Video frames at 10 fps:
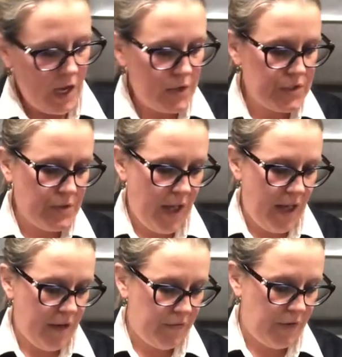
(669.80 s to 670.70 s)
also
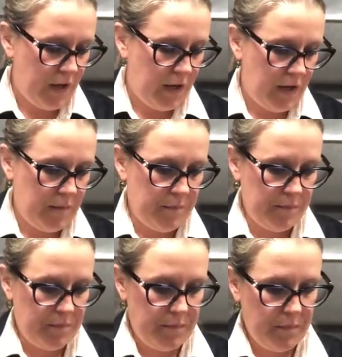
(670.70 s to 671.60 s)
have
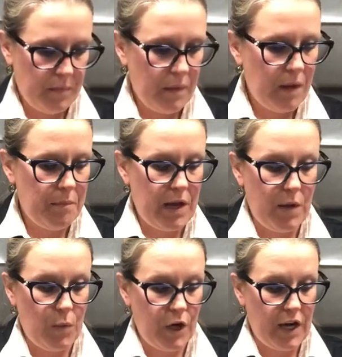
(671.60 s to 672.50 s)
my
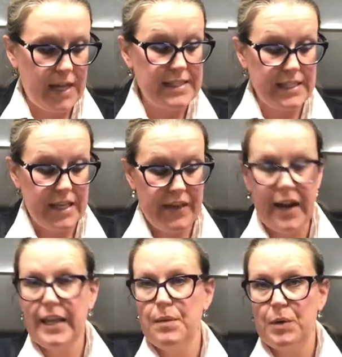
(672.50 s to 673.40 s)
work ID that
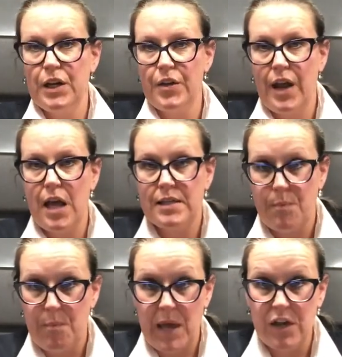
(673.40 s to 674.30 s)
I keep in here that has a
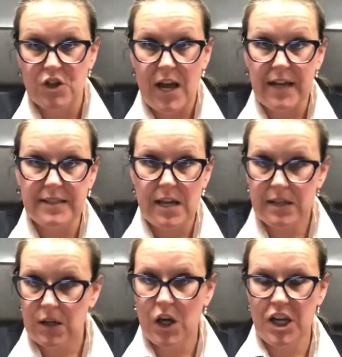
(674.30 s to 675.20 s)
badge
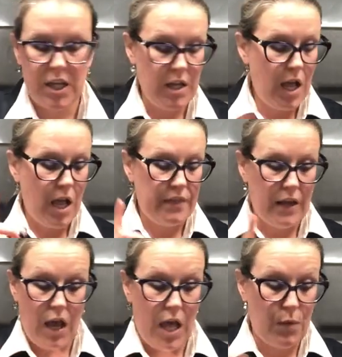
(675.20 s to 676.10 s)
access on it,
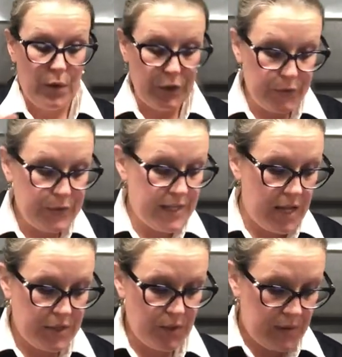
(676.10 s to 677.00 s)
that I don't want to lose
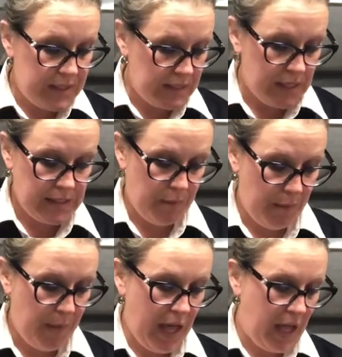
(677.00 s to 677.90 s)
that, so it stays in
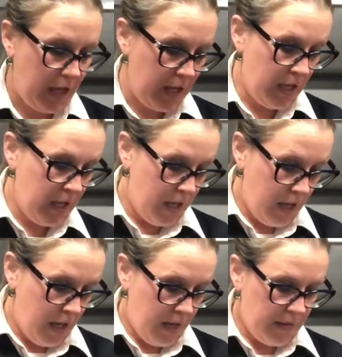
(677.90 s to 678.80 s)
my bag
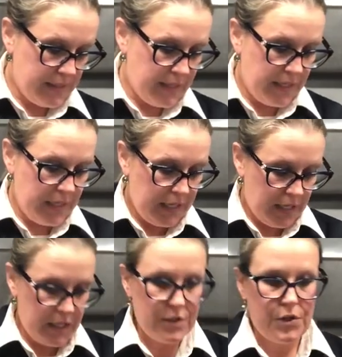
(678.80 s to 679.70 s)
unless I need
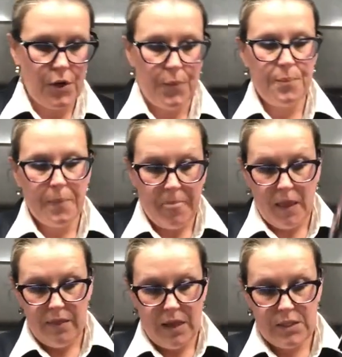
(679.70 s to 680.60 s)
it. So
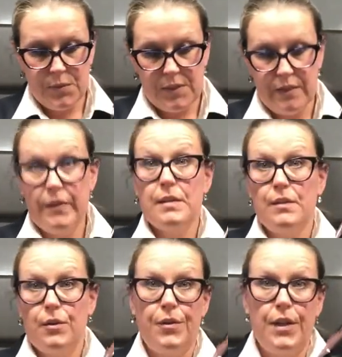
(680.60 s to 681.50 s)
that's what's in this
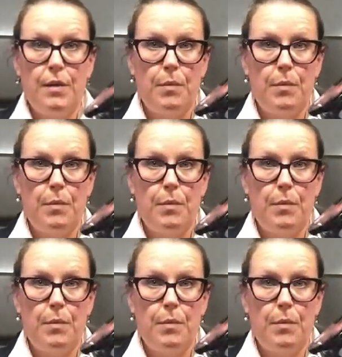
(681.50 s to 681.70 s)
little thingy